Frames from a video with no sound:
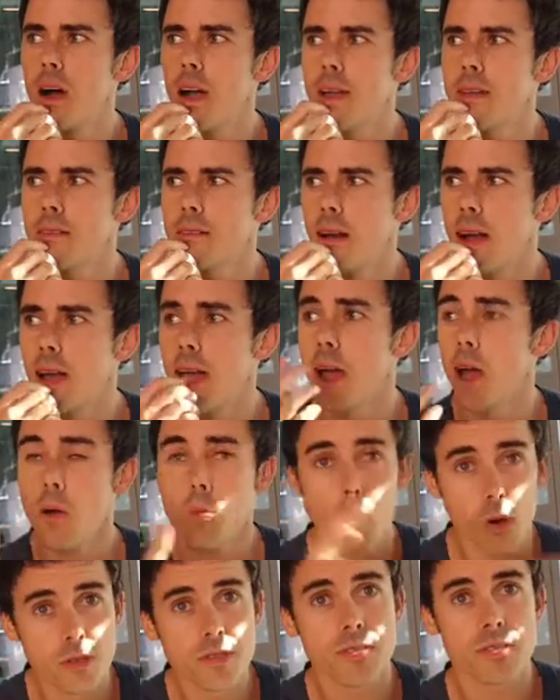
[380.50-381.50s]
I
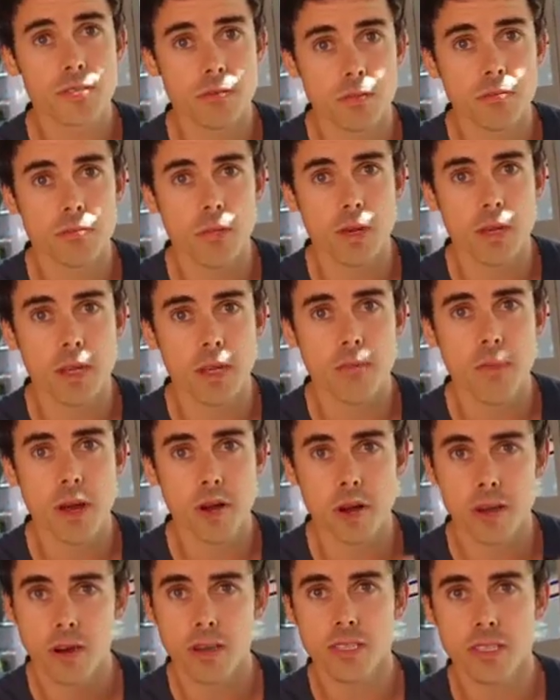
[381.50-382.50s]
was in
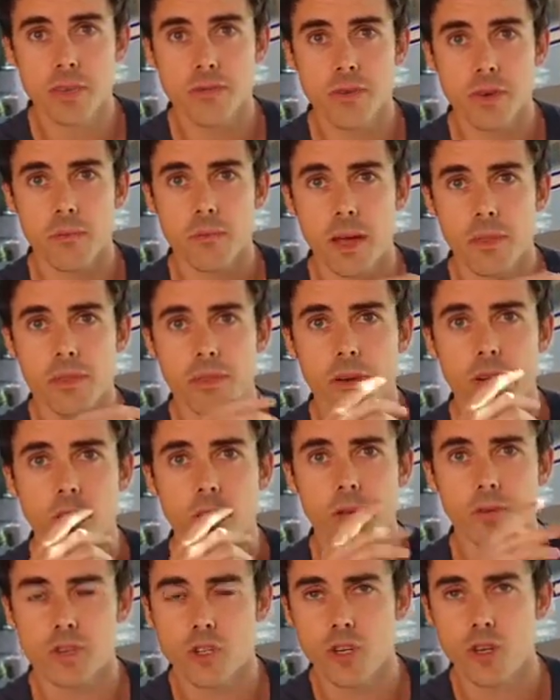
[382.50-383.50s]
America as of a month
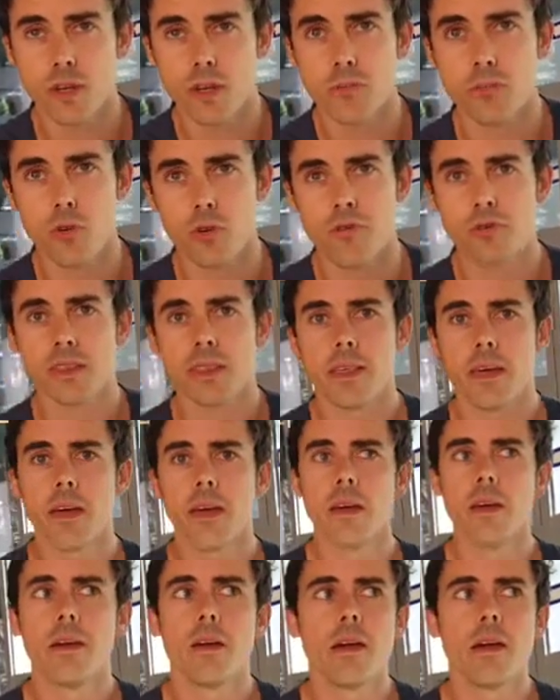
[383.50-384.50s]
ago. I was shooting a movie there.